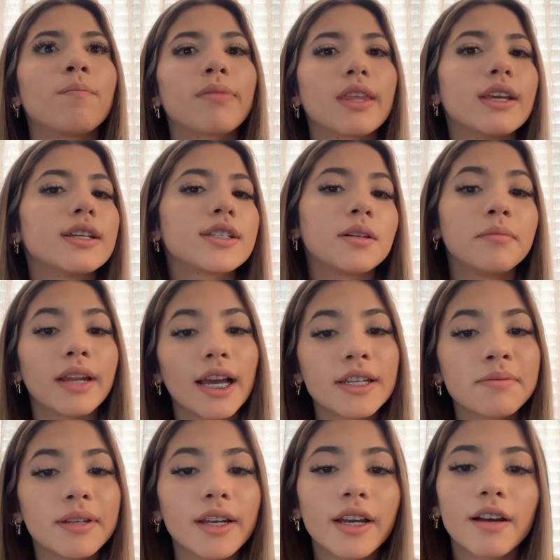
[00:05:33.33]
somebody asks
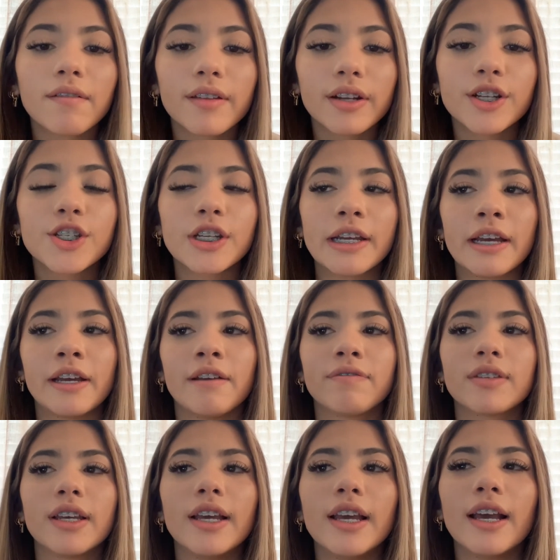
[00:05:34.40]
me to cover their
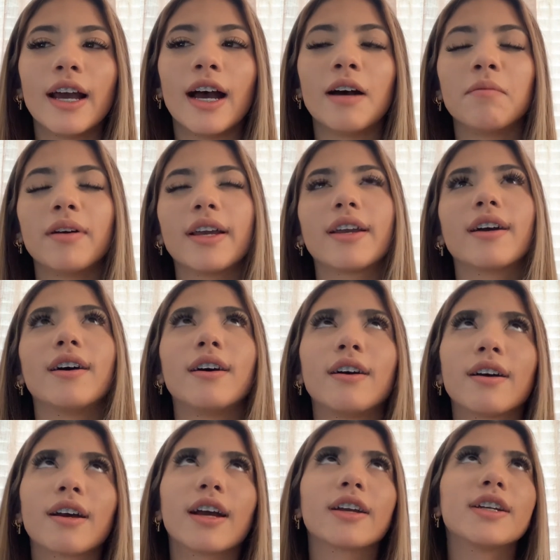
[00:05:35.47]
shift, I'm like,
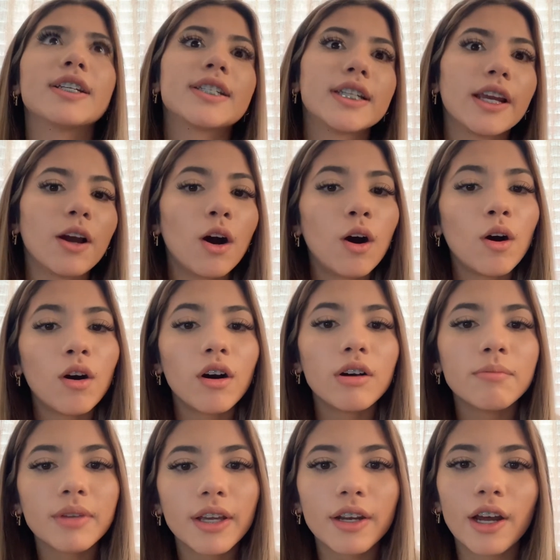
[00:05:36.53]
oh, I could stay
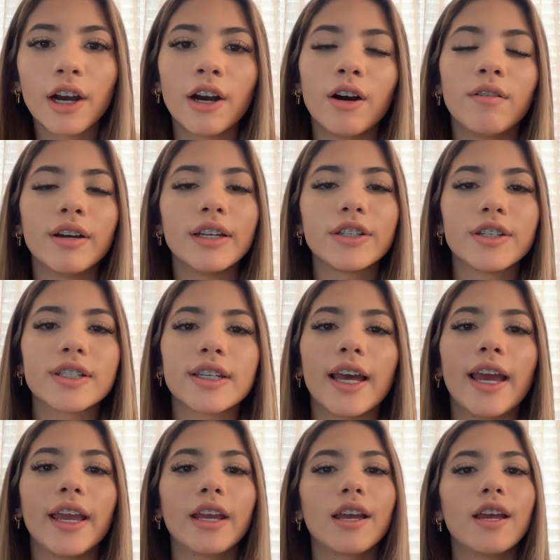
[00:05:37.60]
home, and just
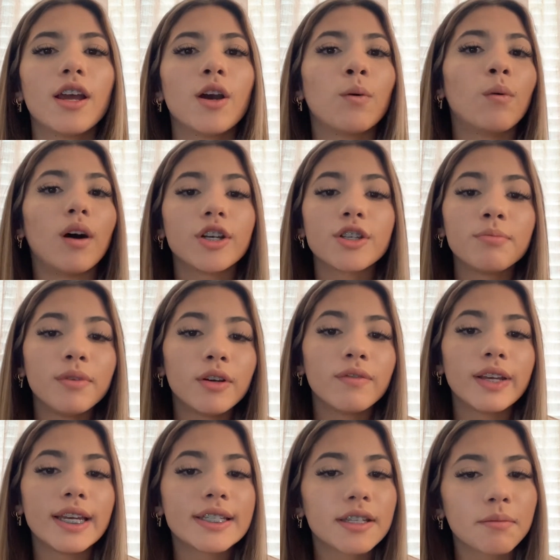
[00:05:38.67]
like watch
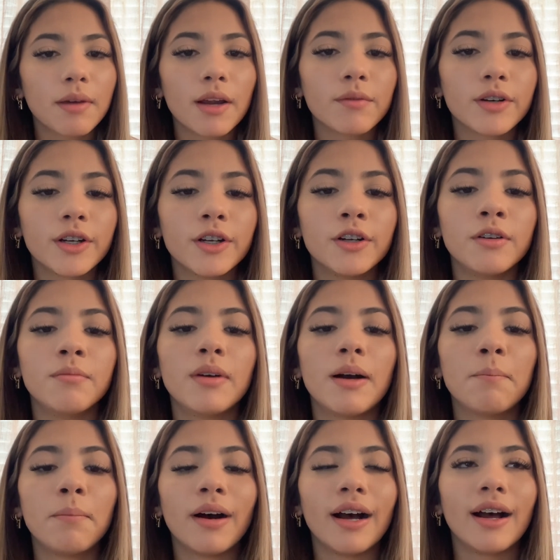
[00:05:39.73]
movies in my
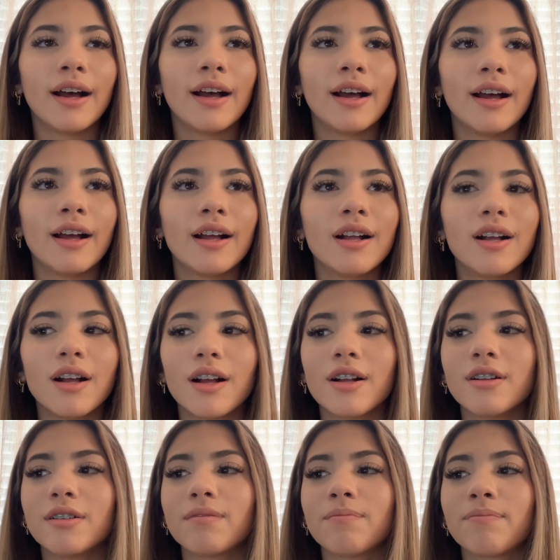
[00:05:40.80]
room. But
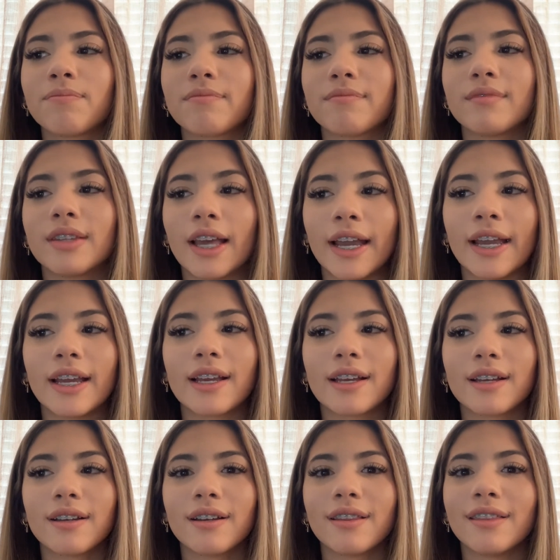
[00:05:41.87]

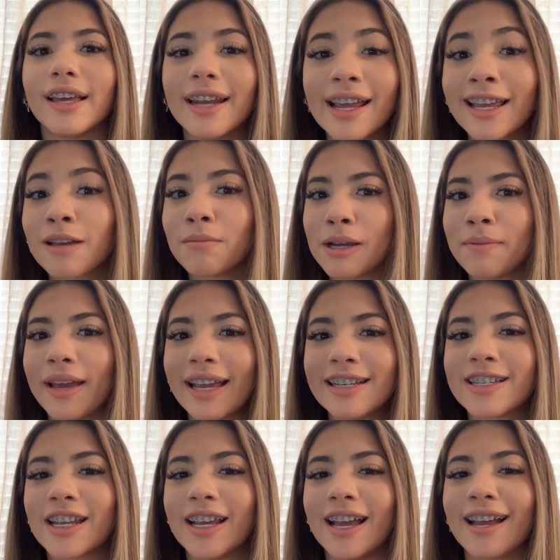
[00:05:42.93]
like then I get my
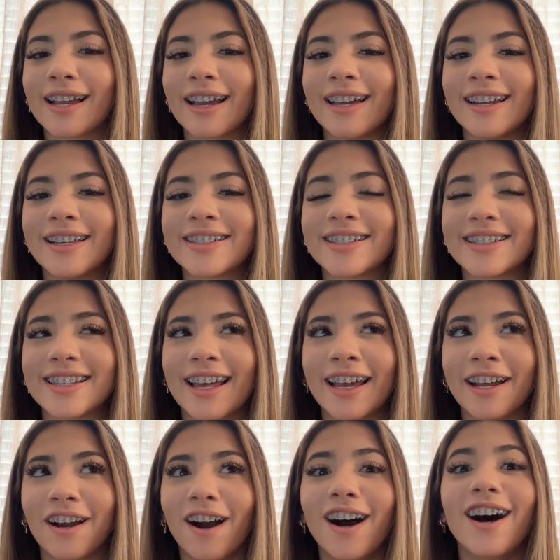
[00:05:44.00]
paycheck and it's just
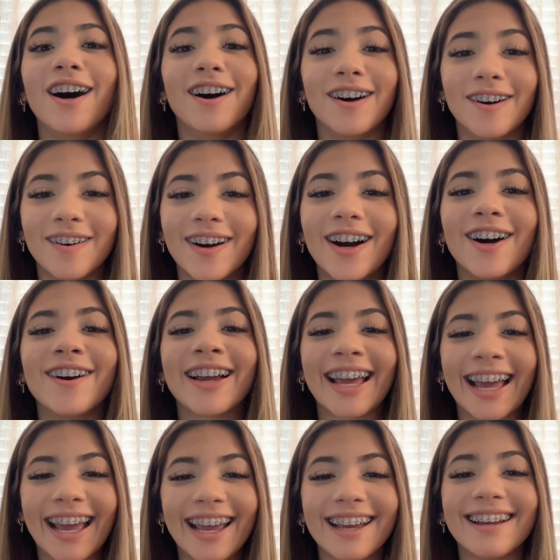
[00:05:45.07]
like, oh,
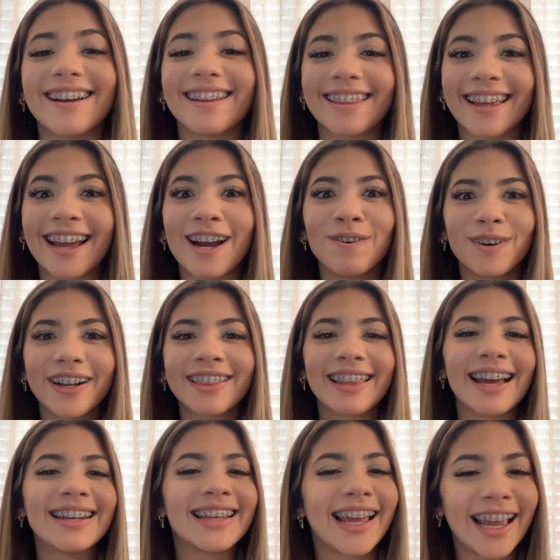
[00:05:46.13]
okay, good thing I worked
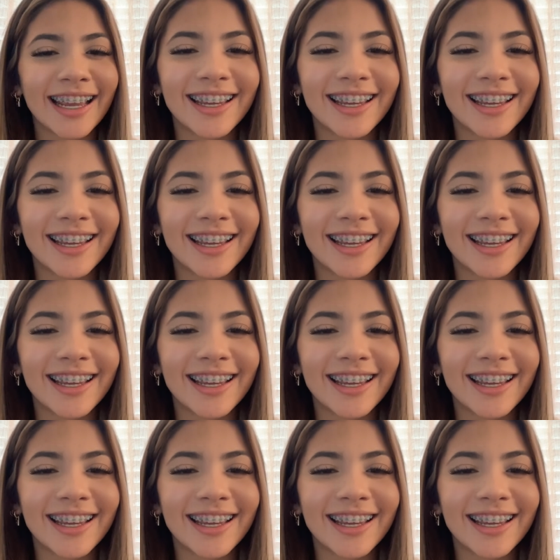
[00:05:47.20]
that day.